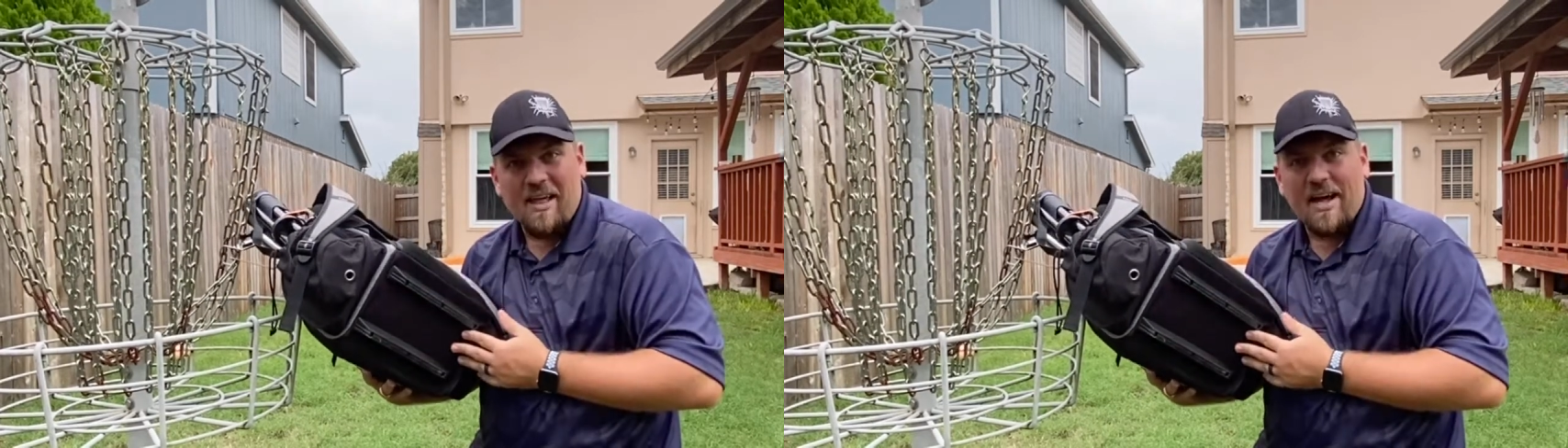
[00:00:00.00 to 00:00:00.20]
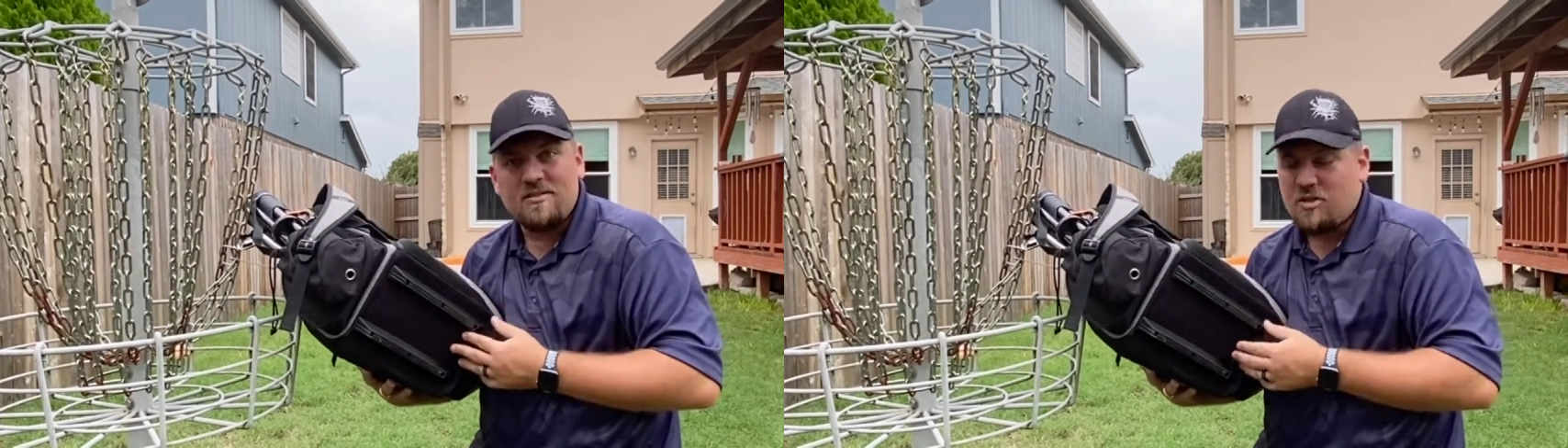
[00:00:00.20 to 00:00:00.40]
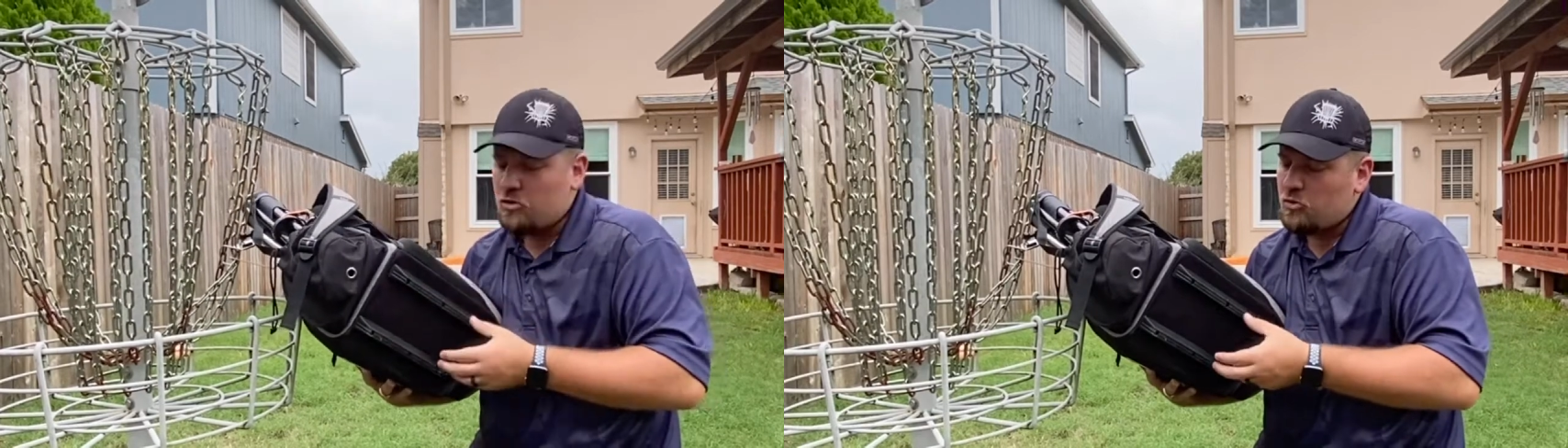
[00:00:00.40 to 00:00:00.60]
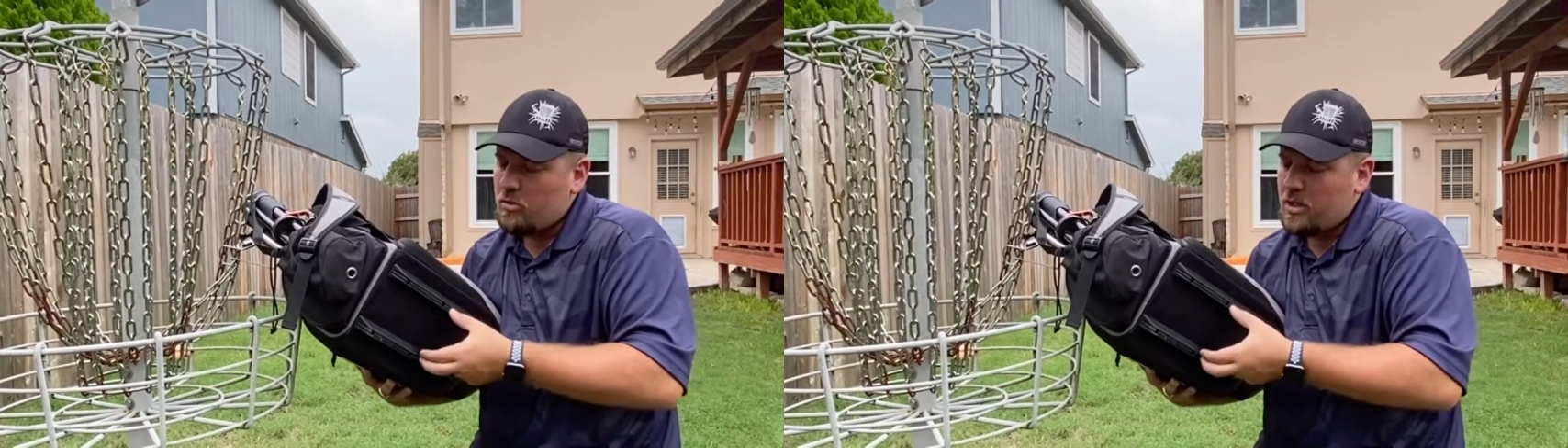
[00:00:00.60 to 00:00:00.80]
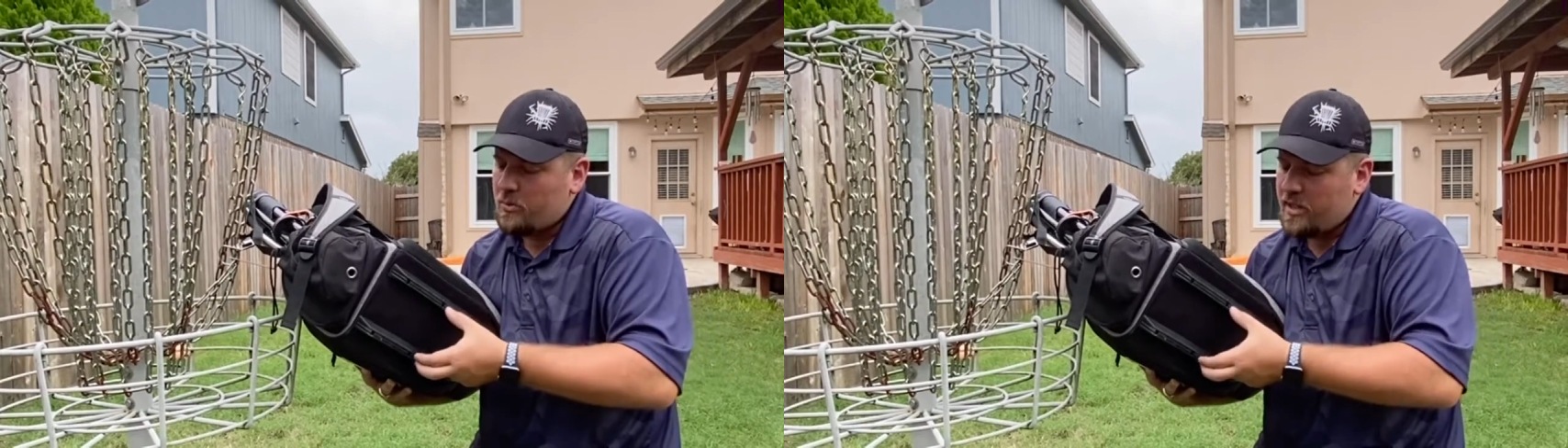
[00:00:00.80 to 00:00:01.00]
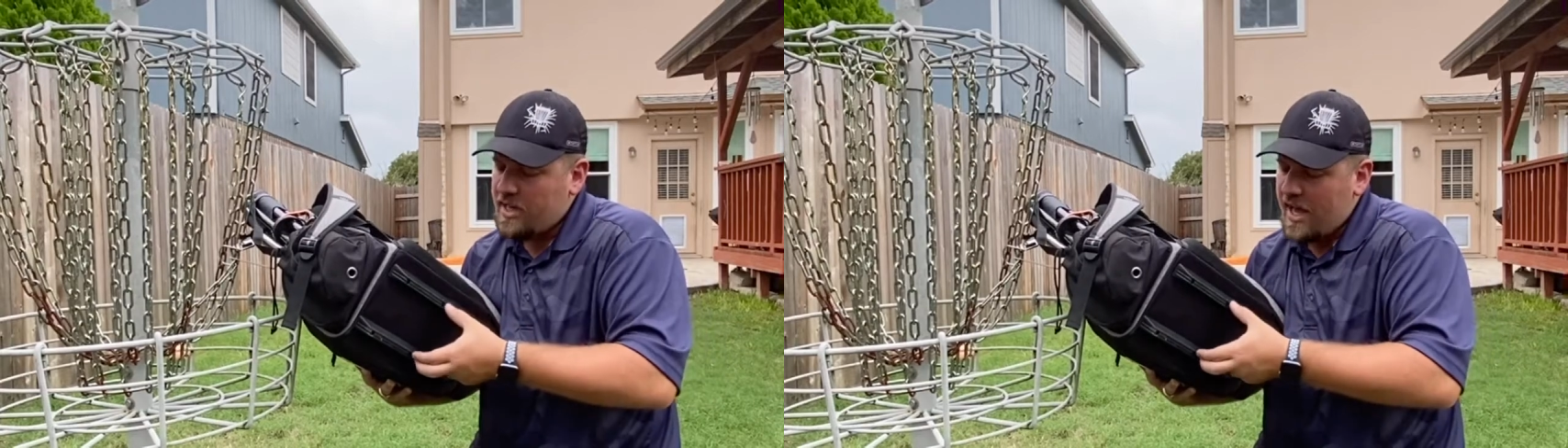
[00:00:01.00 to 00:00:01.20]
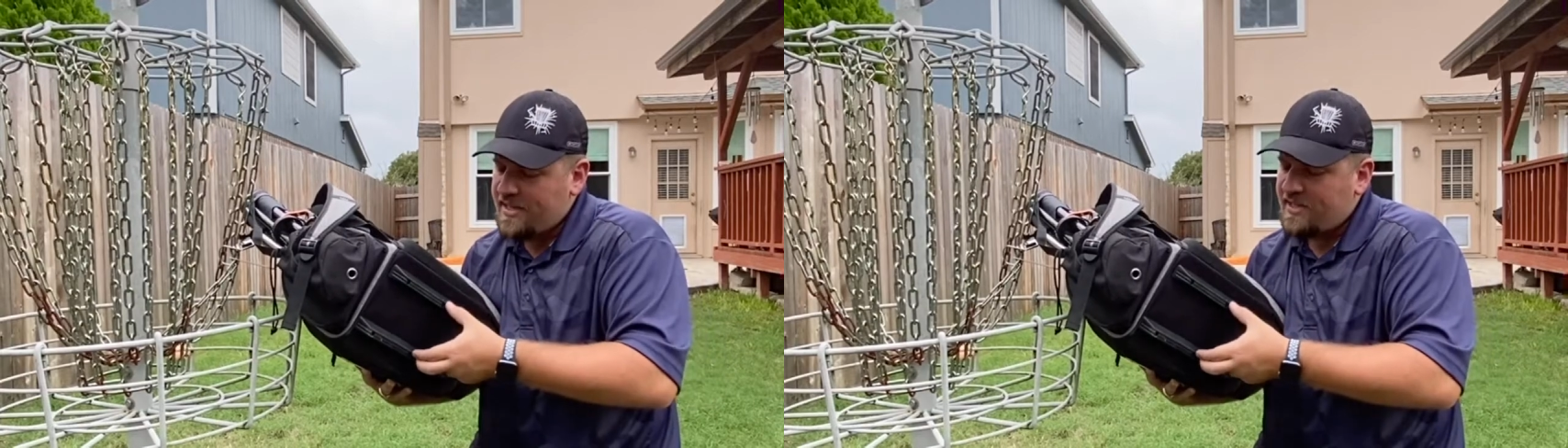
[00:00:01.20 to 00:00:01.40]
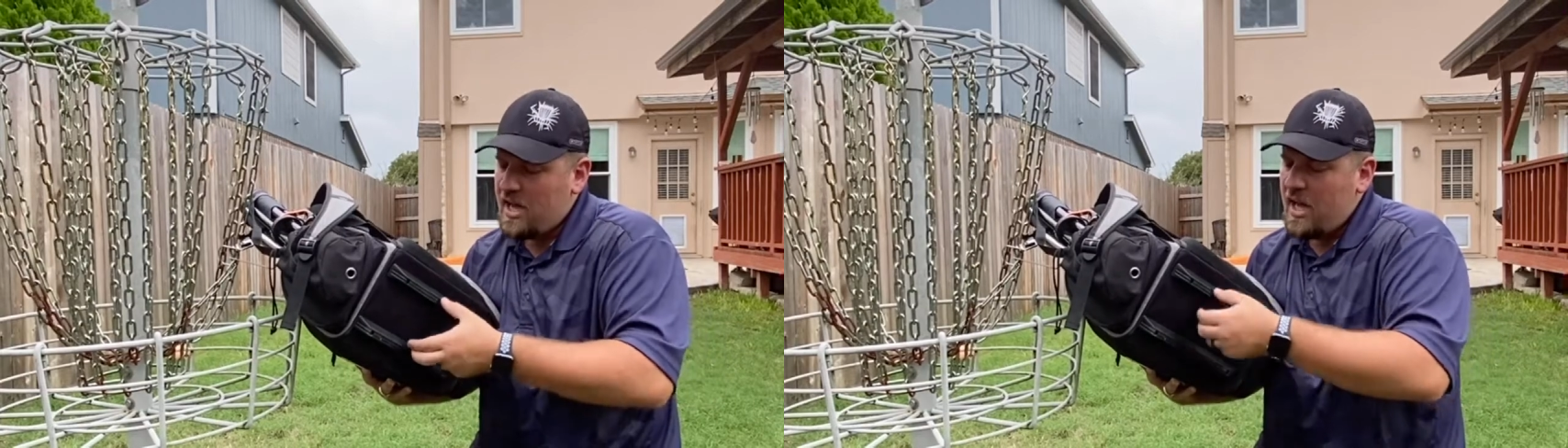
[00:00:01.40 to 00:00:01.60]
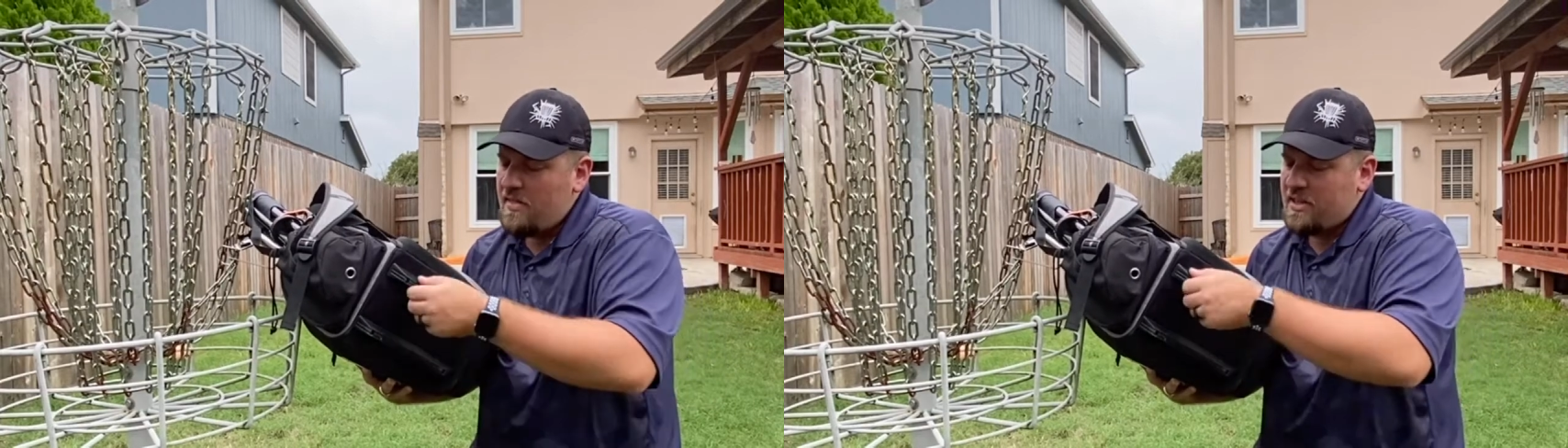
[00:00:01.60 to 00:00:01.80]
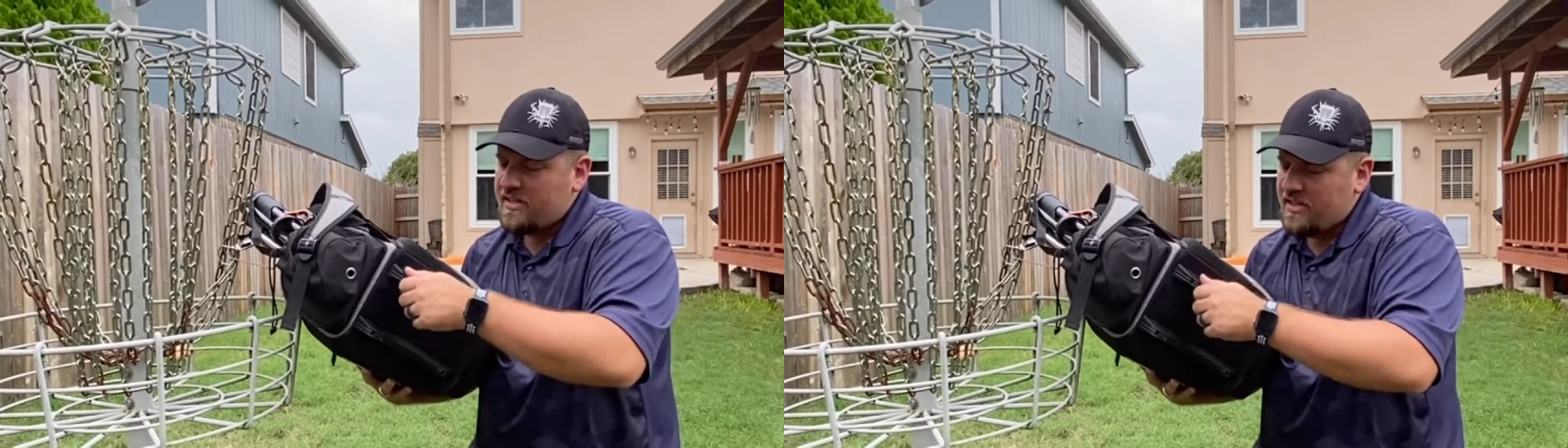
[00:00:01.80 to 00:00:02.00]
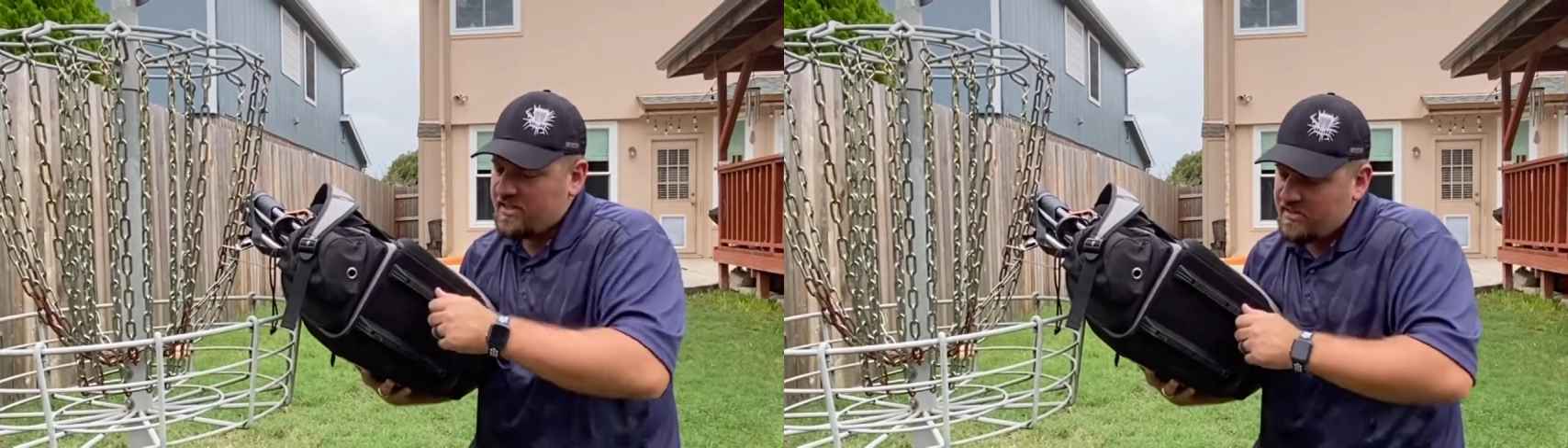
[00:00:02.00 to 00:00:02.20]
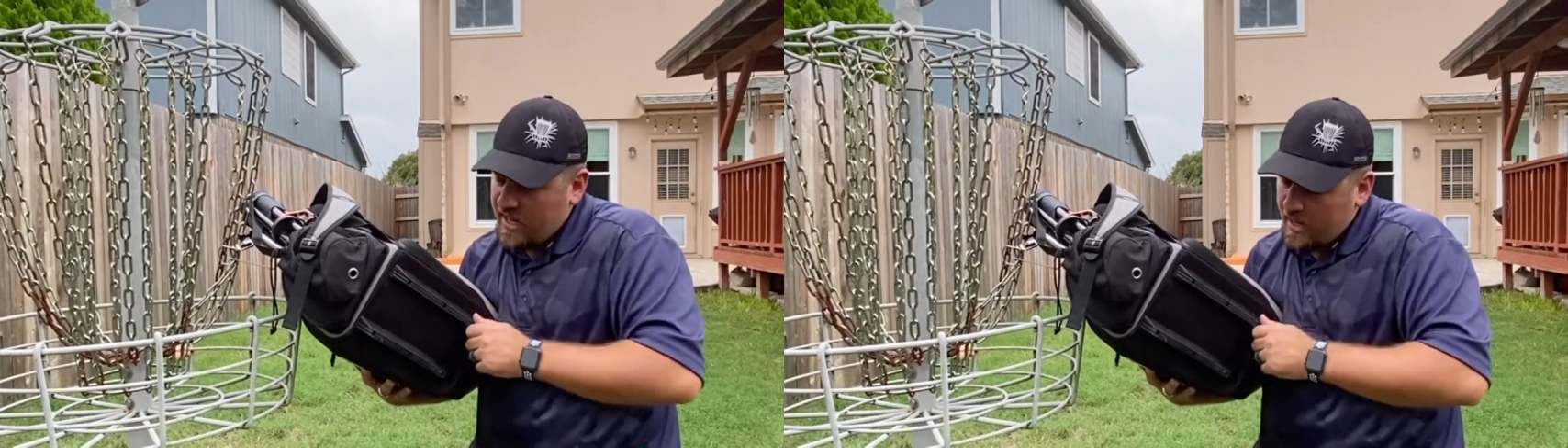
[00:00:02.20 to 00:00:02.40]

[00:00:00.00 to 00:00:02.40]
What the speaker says: So it's really, really nice that it's gonna stay up